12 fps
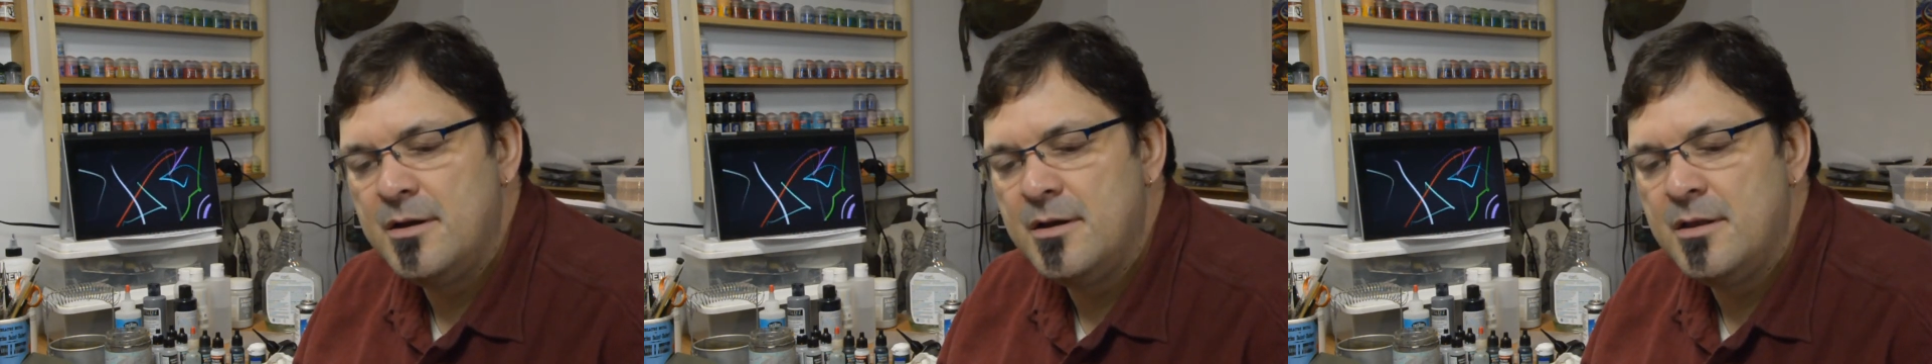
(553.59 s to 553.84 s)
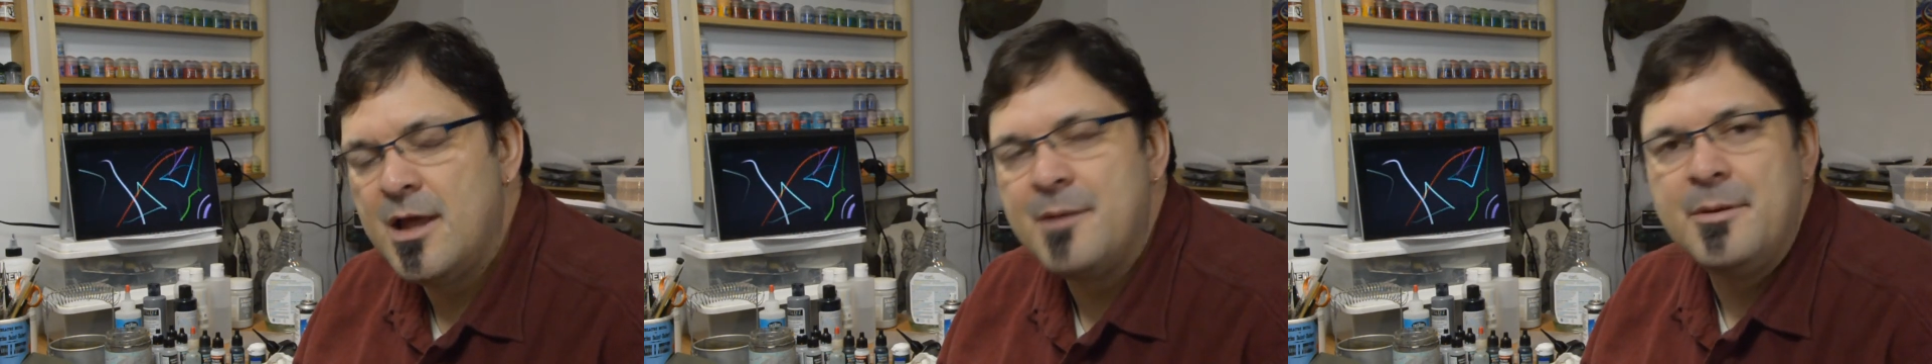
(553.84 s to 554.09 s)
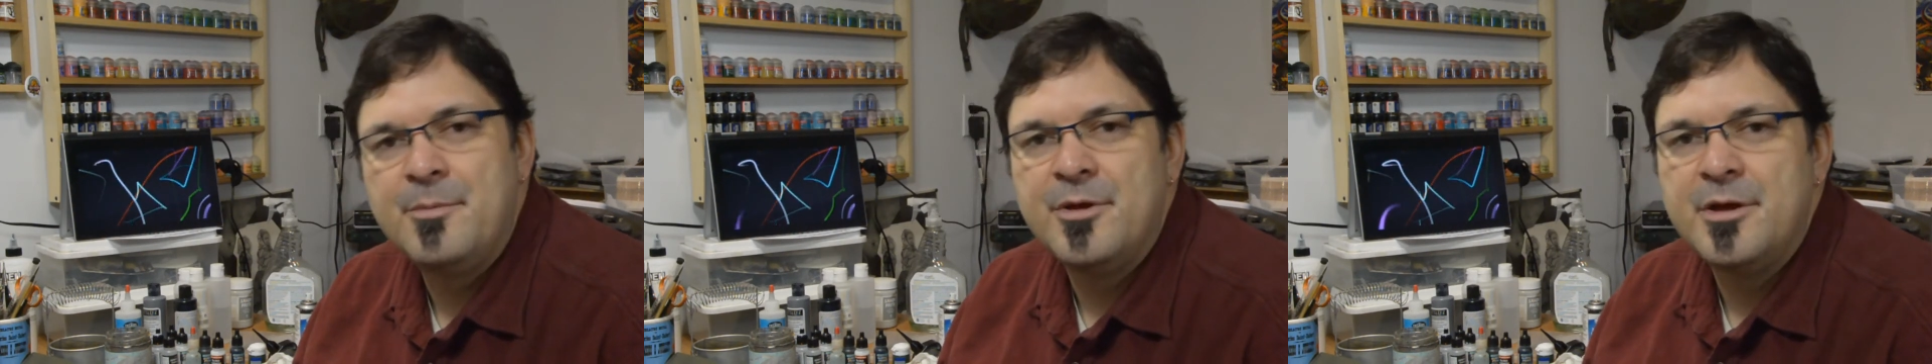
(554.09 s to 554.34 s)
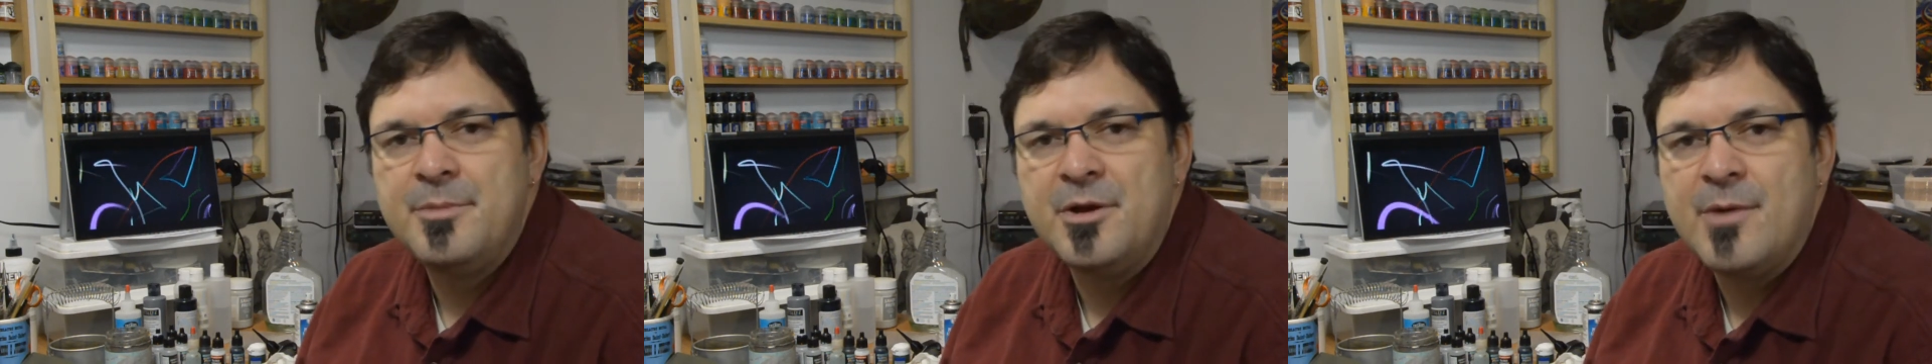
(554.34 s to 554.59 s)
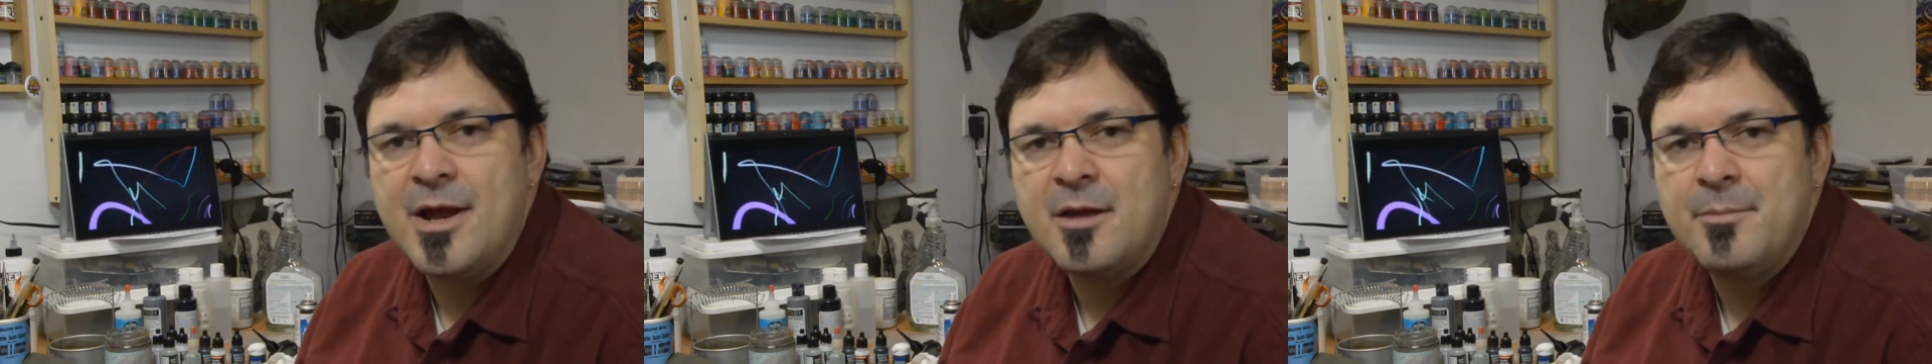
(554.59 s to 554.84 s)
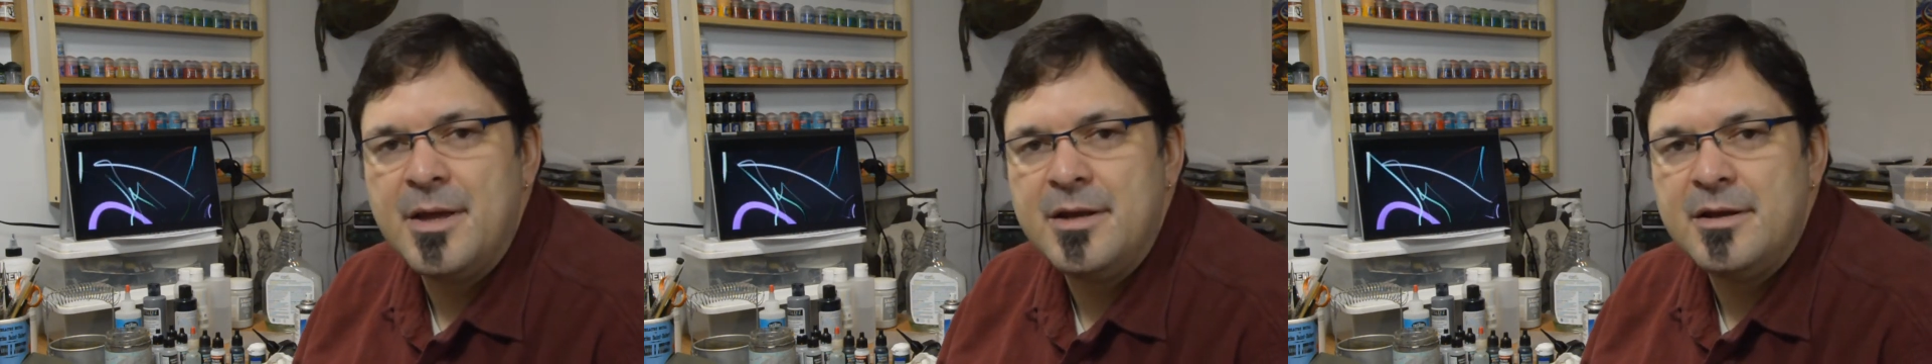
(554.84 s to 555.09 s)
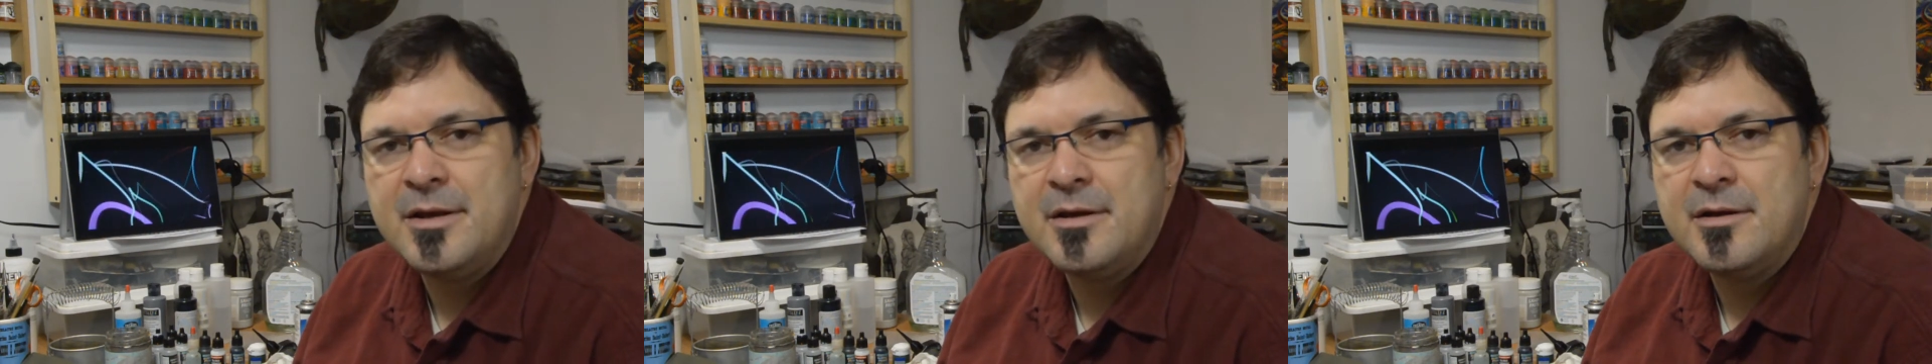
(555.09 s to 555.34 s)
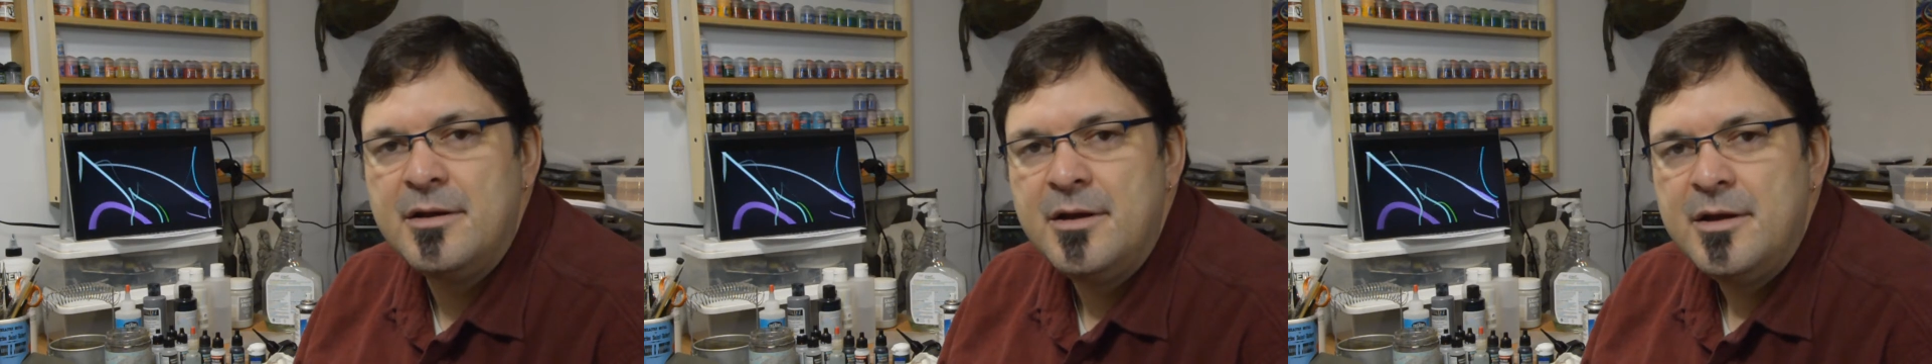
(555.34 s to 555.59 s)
lot of people had been recommending